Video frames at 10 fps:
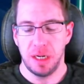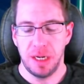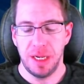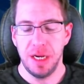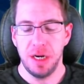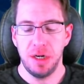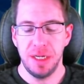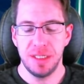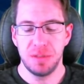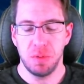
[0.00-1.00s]
Here
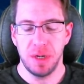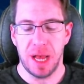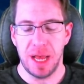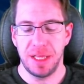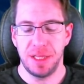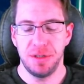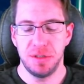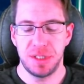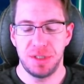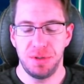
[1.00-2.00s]
is what I
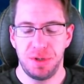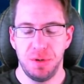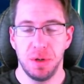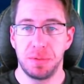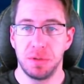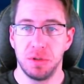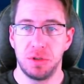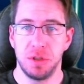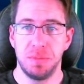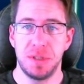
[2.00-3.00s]
use to queue up gold
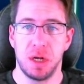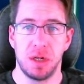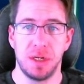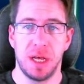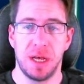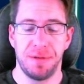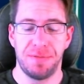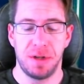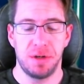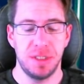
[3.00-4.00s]
troops on
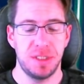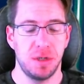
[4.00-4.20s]
Fenris.